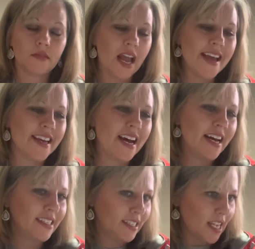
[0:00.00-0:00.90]
Hey
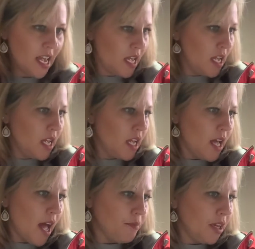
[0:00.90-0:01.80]
guys,
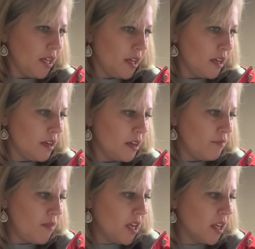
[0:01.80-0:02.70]
I'm
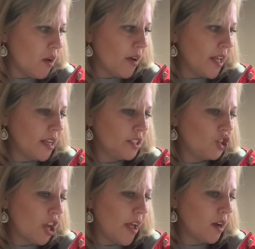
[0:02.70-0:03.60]
gonna go ahead and
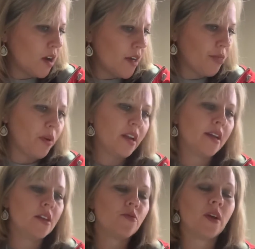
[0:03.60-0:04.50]
check
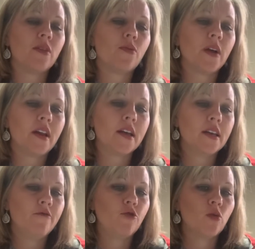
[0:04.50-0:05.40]
393 and
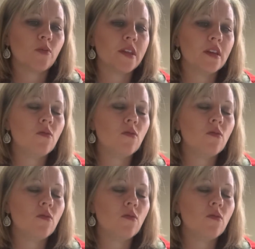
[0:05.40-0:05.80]
394 with you